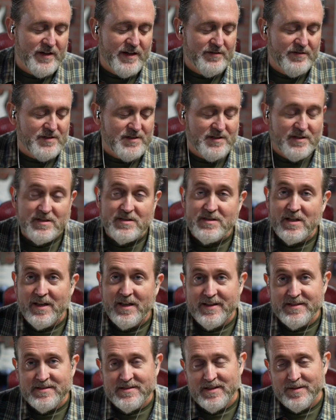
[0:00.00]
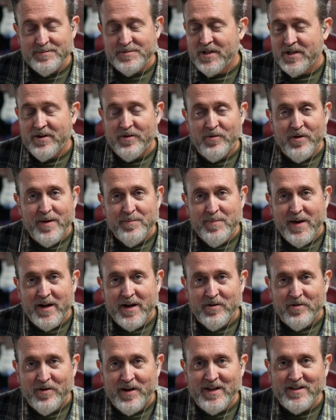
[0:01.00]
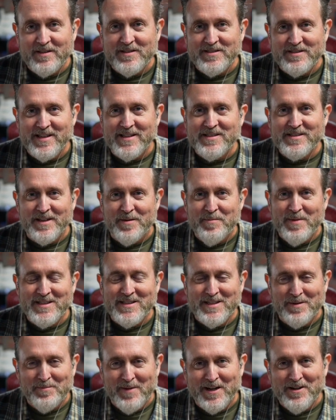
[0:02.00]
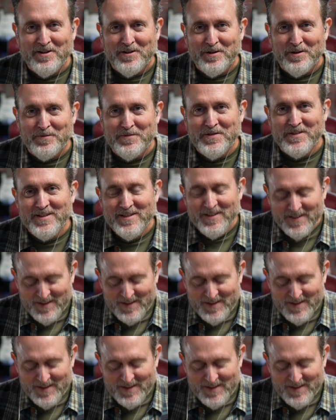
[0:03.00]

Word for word: David's in this class, and I'm turning right back around because that's going to mess up my curve.